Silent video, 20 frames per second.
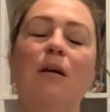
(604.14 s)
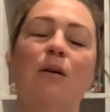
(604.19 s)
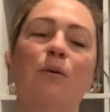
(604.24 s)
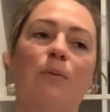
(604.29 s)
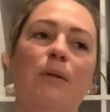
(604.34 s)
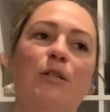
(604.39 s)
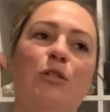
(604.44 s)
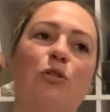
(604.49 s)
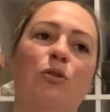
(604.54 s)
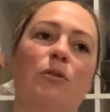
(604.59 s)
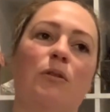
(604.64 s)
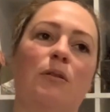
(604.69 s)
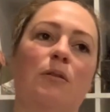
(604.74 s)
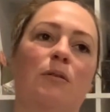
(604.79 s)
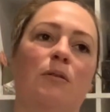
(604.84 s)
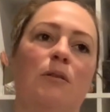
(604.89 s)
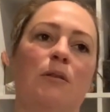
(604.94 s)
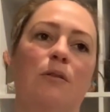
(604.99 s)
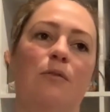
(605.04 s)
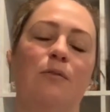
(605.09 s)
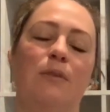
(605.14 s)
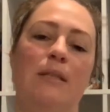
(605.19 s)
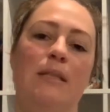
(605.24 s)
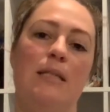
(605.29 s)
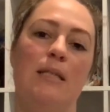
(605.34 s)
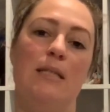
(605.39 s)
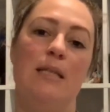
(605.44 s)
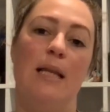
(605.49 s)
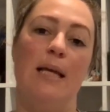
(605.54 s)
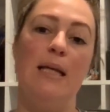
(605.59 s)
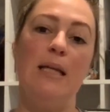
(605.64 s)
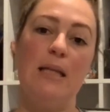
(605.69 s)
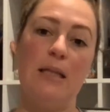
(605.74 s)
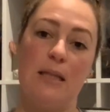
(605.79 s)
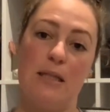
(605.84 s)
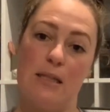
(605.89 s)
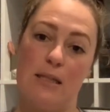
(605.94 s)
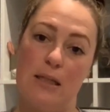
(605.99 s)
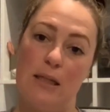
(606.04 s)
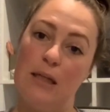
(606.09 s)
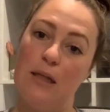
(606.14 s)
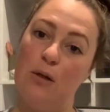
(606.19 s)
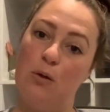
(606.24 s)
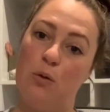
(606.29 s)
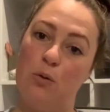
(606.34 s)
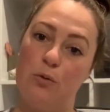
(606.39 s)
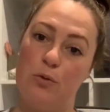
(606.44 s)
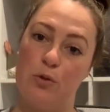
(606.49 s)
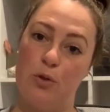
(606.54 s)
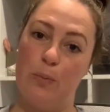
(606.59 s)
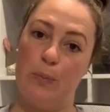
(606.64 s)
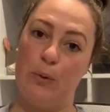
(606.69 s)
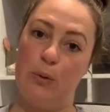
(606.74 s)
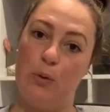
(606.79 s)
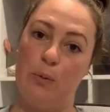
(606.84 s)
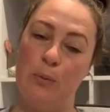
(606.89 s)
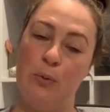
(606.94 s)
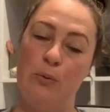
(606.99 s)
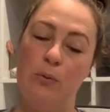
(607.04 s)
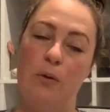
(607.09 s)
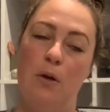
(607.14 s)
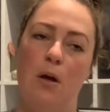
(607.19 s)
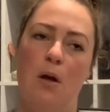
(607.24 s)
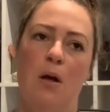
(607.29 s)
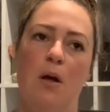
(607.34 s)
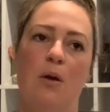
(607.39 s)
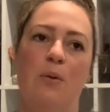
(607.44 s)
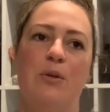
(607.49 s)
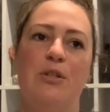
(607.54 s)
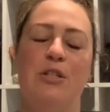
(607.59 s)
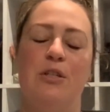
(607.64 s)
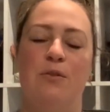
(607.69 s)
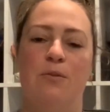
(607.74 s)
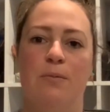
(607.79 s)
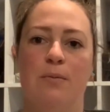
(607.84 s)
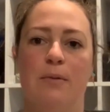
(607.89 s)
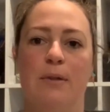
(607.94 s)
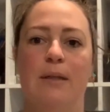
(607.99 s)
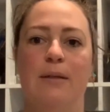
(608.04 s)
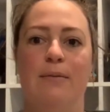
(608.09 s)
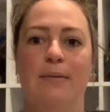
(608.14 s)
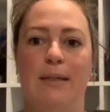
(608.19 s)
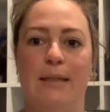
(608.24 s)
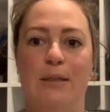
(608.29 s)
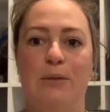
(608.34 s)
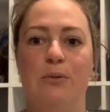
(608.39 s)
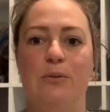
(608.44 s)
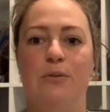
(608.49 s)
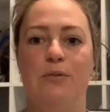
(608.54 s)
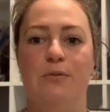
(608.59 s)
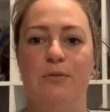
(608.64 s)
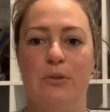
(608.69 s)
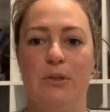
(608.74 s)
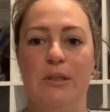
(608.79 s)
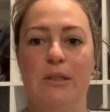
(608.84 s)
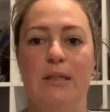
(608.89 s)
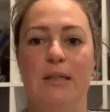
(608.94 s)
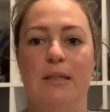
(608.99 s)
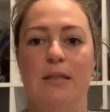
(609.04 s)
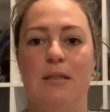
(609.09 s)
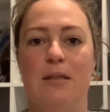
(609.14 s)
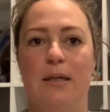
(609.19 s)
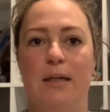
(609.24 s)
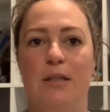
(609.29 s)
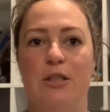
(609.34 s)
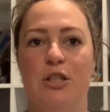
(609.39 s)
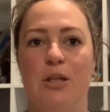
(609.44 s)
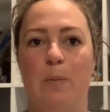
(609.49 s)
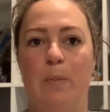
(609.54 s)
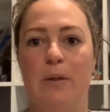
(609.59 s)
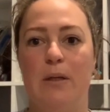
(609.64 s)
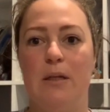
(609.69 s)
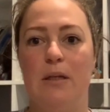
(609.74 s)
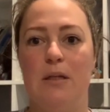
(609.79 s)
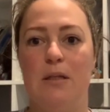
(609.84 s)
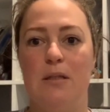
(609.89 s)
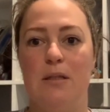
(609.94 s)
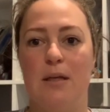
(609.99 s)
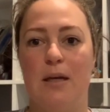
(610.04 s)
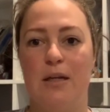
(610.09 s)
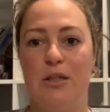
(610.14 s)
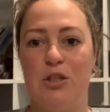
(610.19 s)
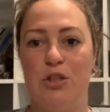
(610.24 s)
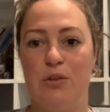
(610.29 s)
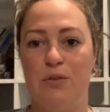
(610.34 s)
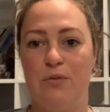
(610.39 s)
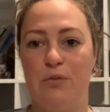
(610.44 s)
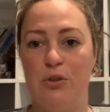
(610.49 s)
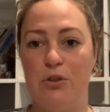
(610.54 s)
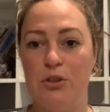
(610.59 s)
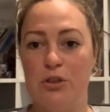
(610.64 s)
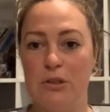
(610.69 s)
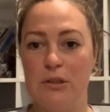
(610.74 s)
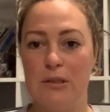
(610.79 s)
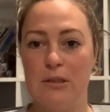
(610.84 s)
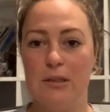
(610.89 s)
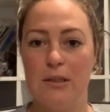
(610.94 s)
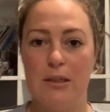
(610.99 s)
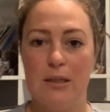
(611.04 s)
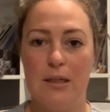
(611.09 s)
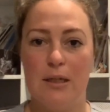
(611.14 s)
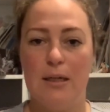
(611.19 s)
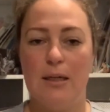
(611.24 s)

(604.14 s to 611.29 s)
a restaurant on Flinders Lane in the city called Supernormal, which is really, really good food. It's like Japanese Asian fusion.